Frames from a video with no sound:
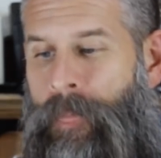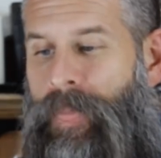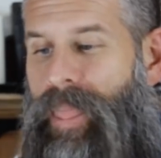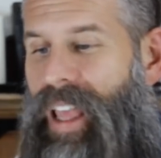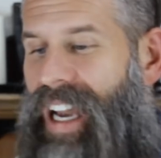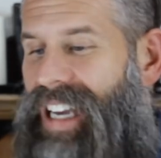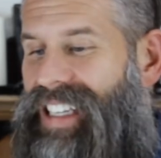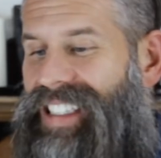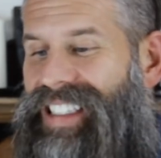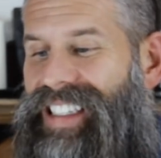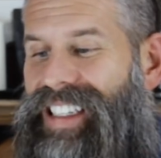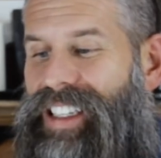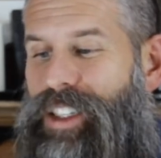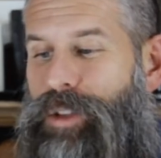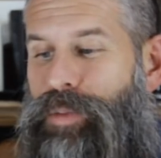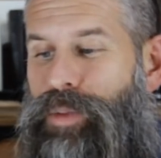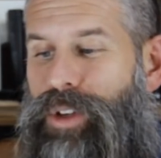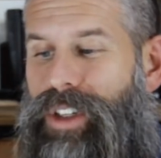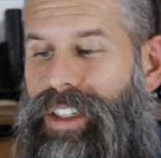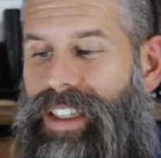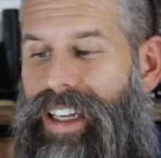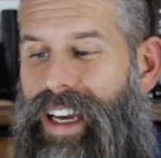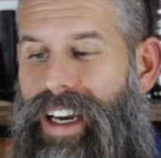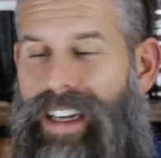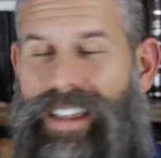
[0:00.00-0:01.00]
as he is
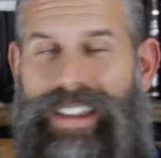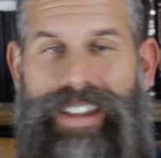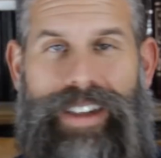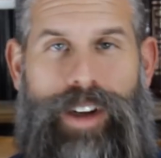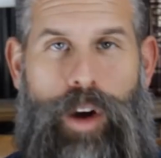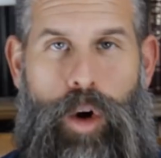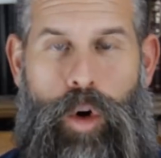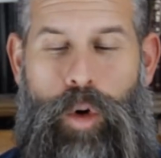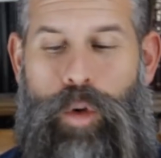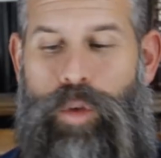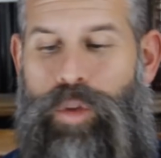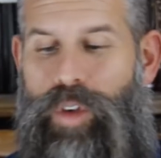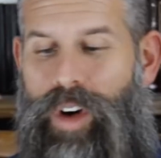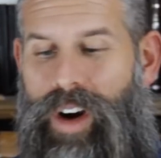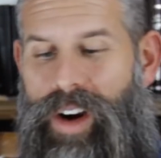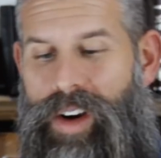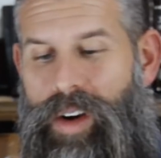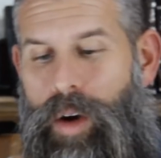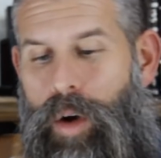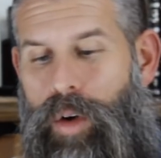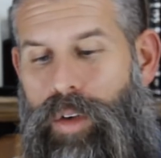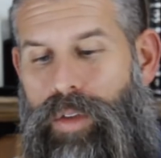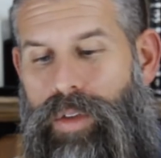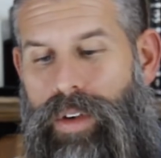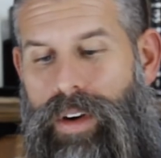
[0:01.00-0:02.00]
protected over and
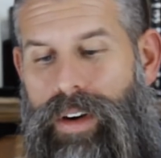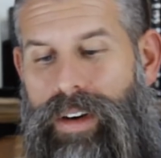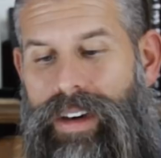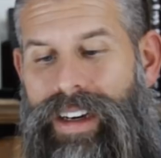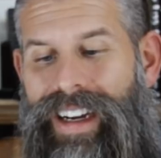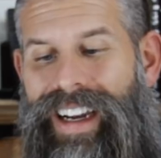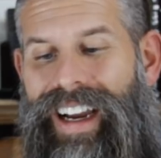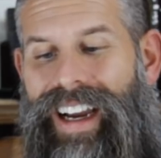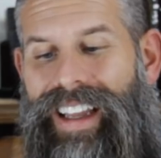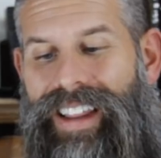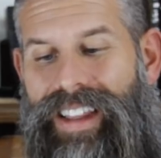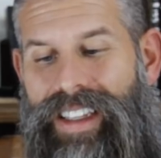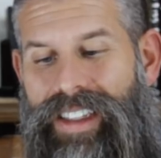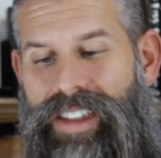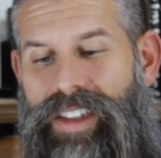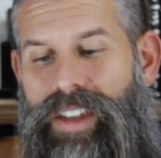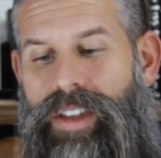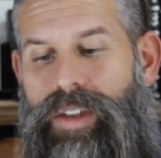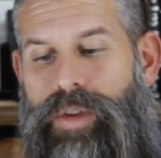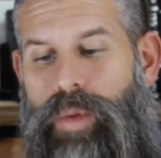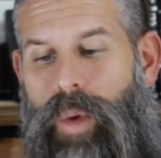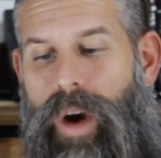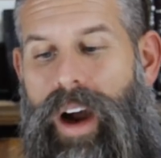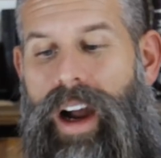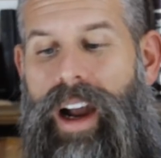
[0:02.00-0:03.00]
over. And this
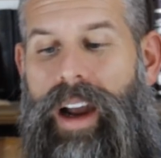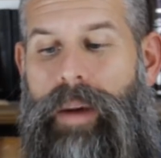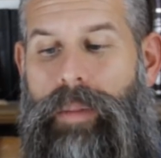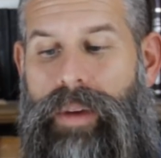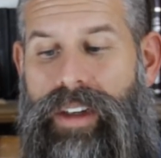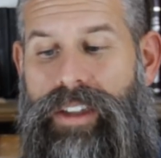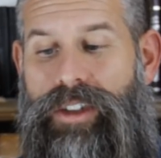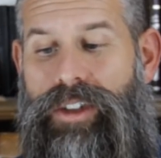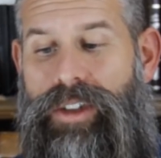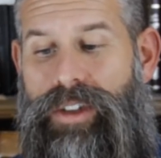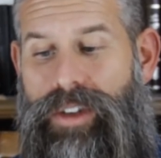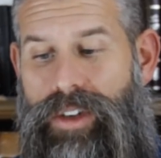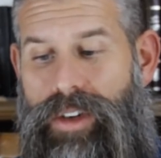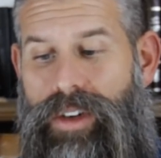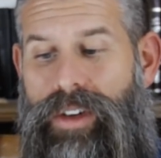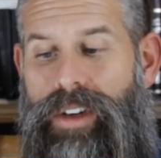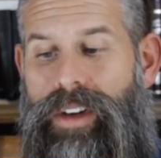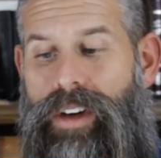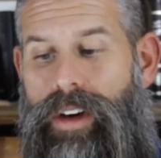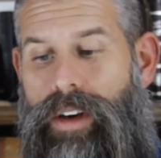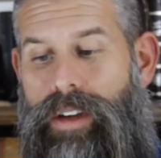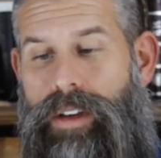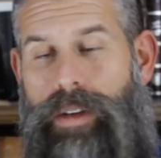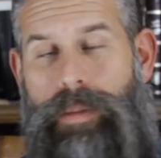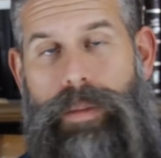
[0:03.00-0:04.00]
is why I mentioned
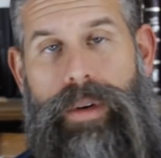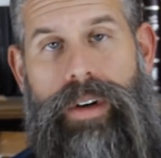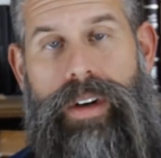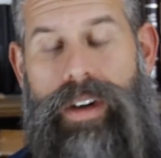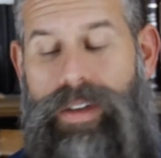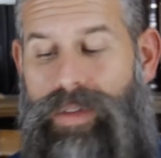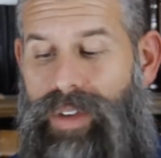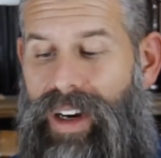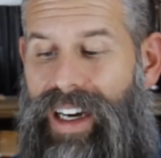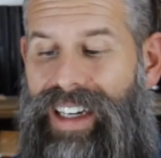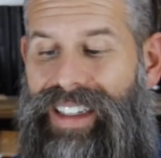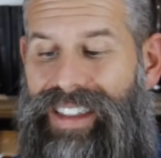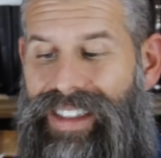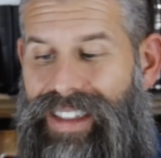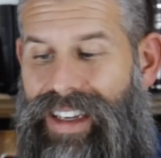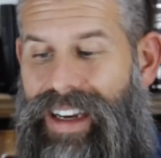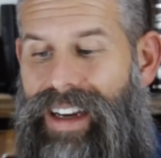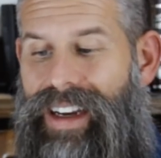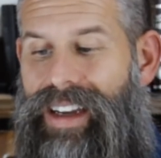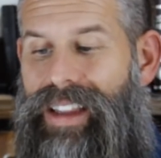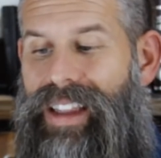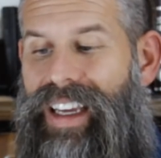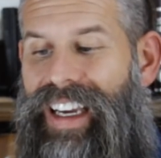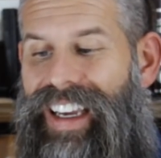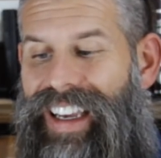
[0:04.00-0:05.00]
earlier in the book of
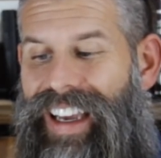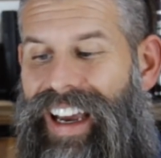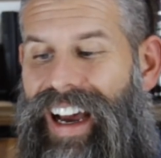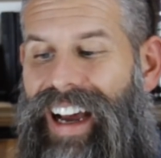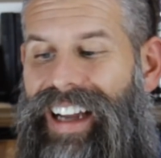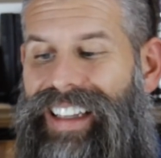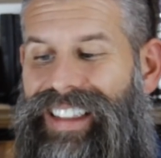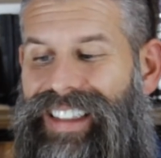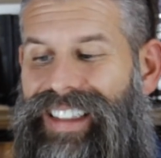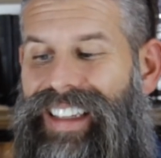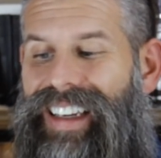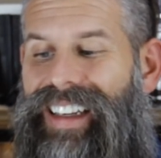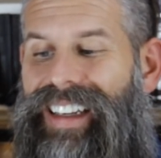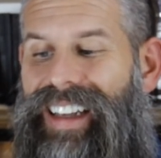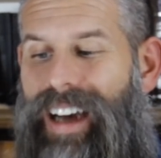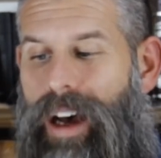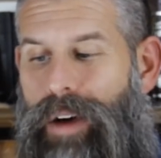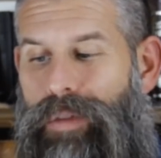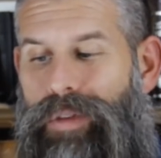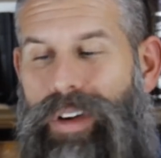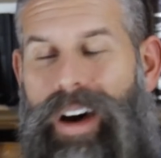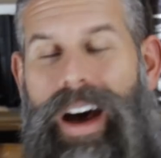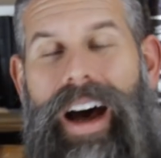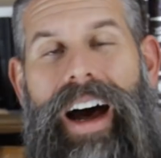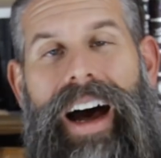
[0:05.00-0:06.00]
Isaiah that God said,
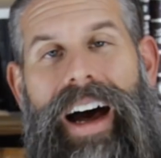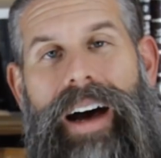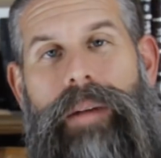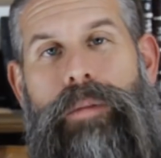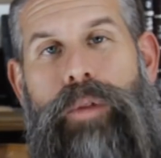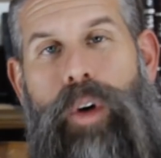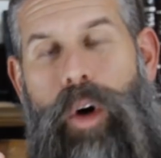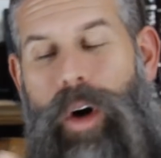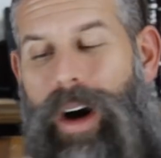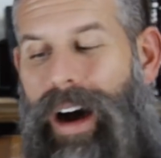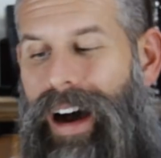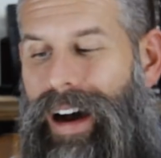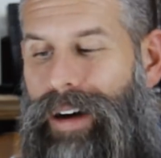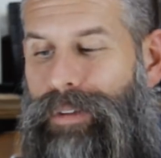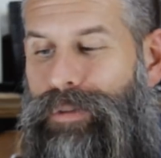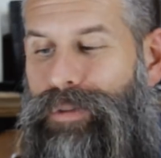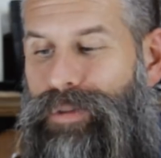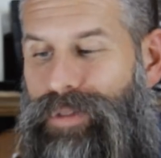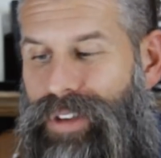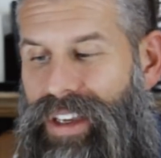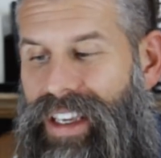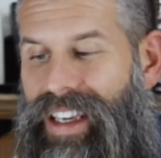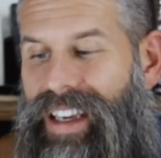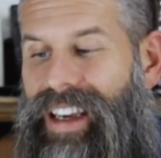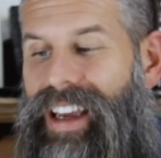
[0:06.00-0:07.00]
Avraham
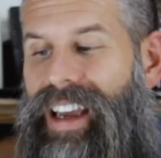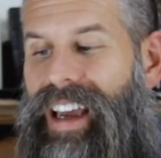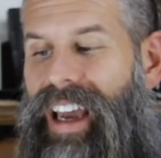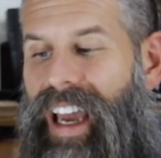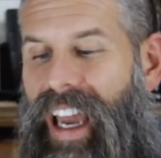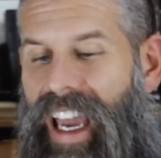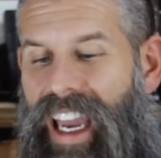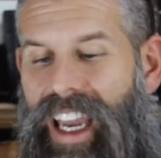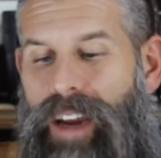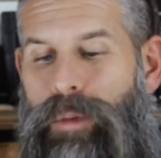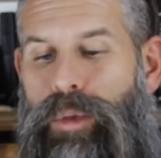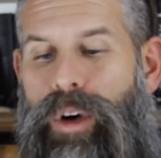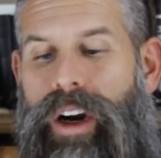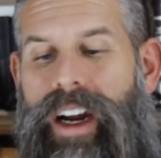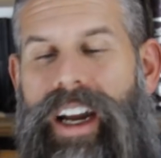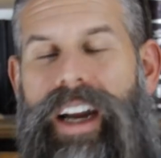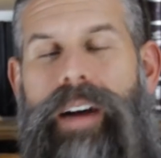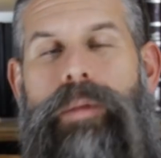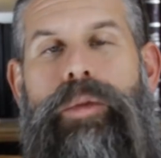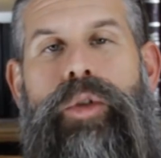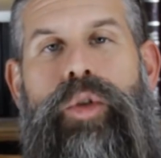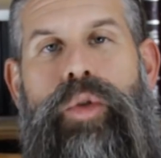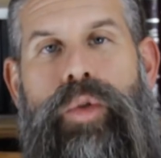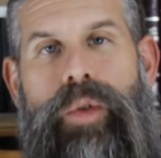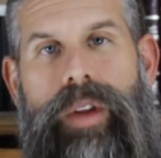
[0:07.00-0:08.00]
ohavi,
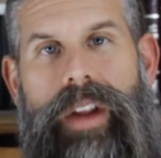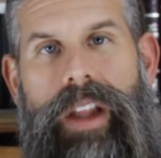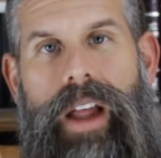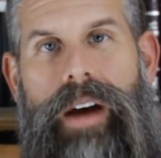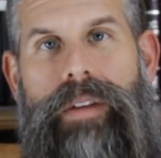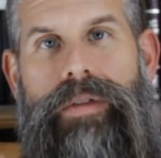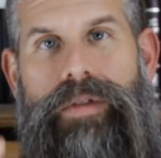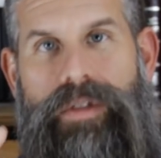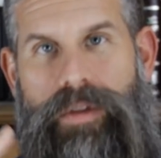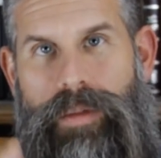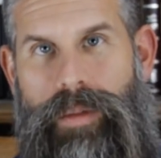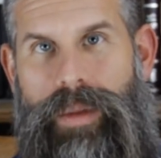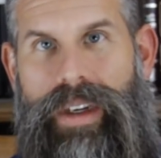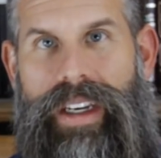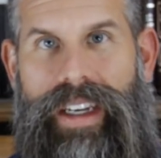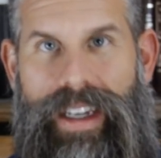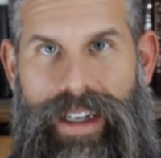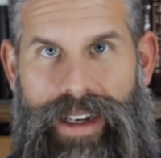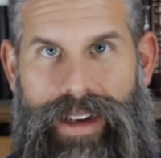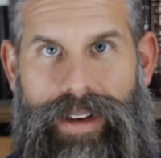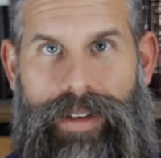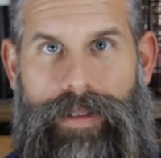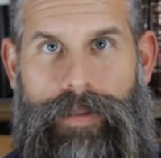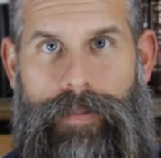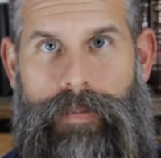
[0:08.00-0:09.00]
Abraham who loved
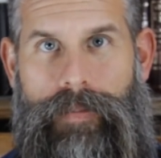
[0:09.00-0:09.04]
me.